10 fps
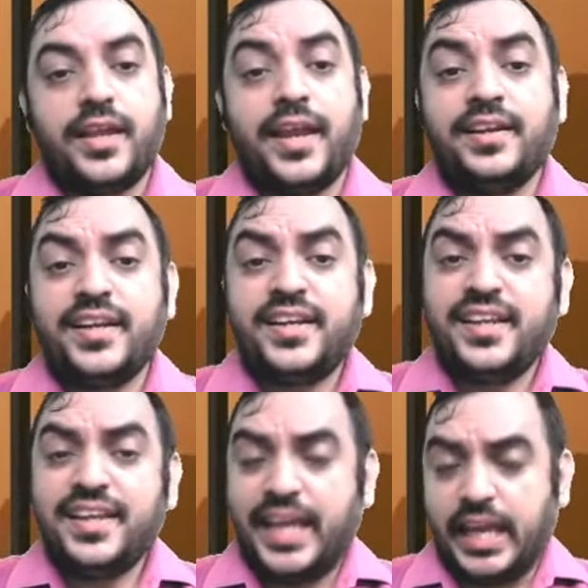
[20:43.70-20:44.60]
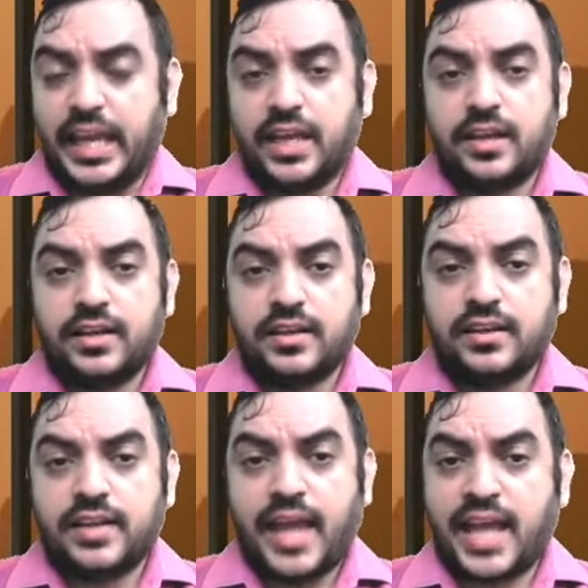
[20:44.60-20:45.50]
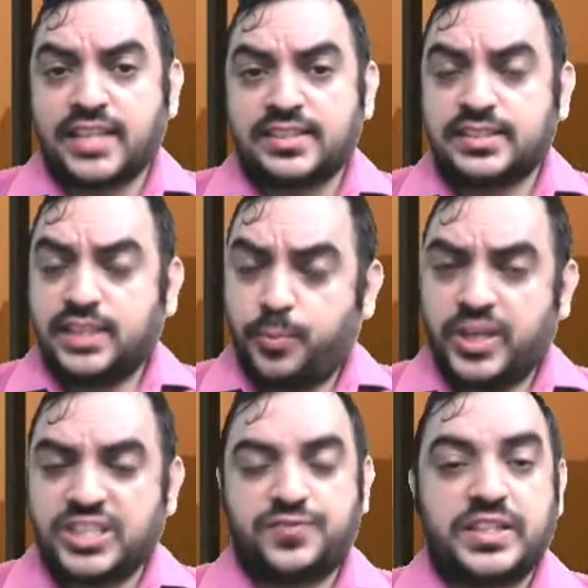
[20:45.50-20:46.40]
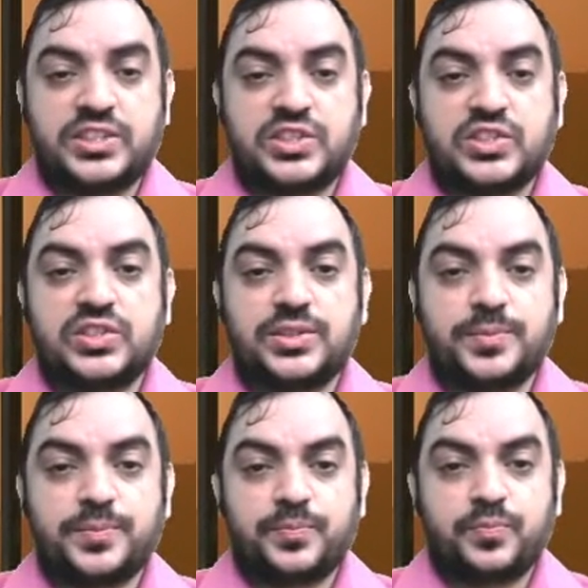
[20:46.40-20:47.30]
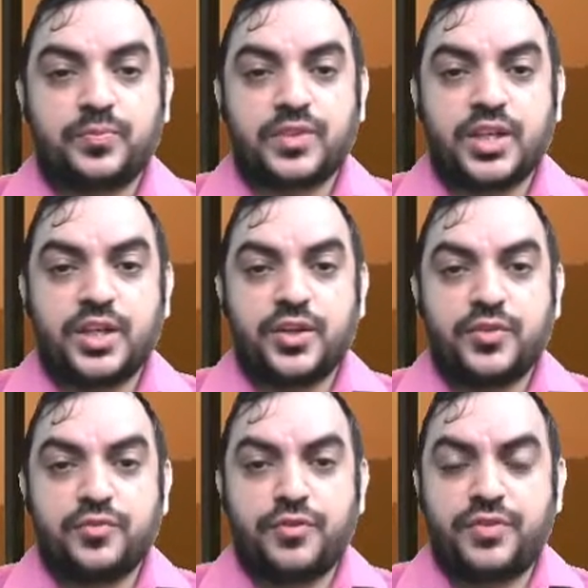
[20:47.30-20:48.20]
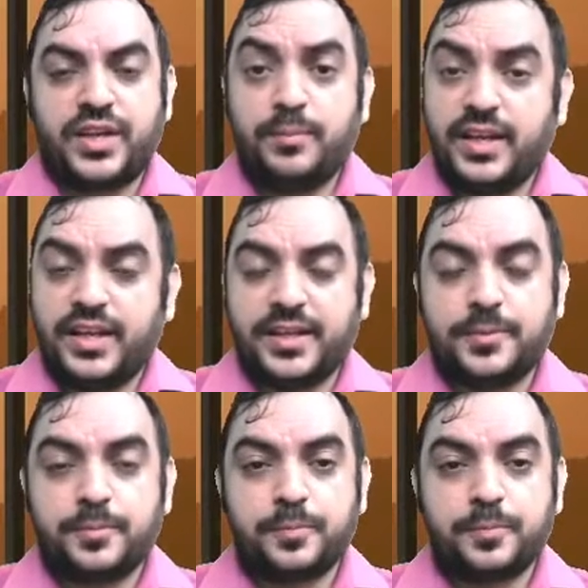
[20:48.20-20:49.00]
Entity A has surplus funds, 50 million.